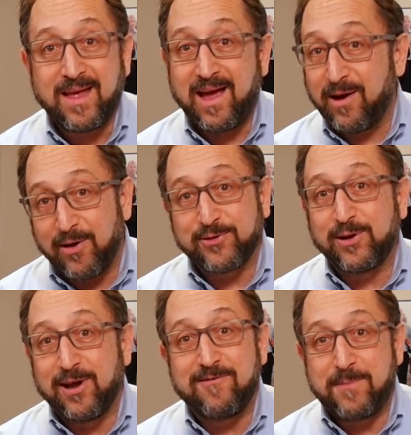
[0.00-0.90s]
I also
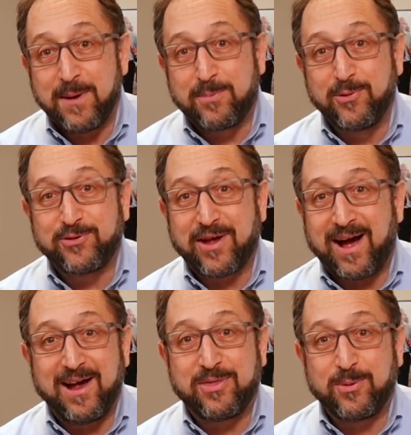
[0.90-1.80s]
love my Prusa
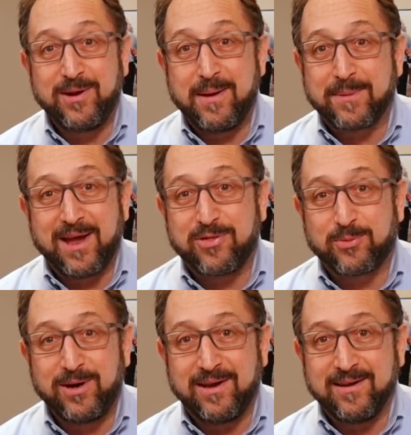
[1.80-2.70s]
i3
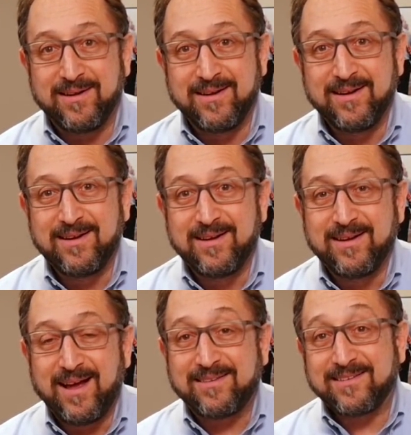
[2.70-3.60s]
MK3.
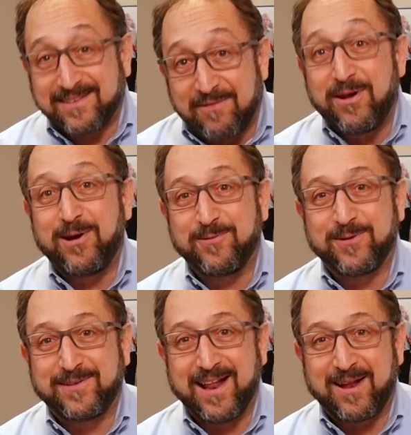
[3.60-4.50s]
That's a
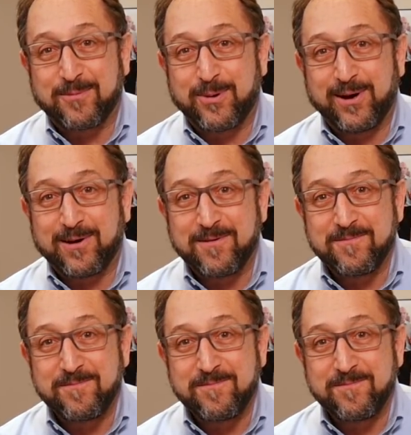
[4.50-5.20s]
$750 printer.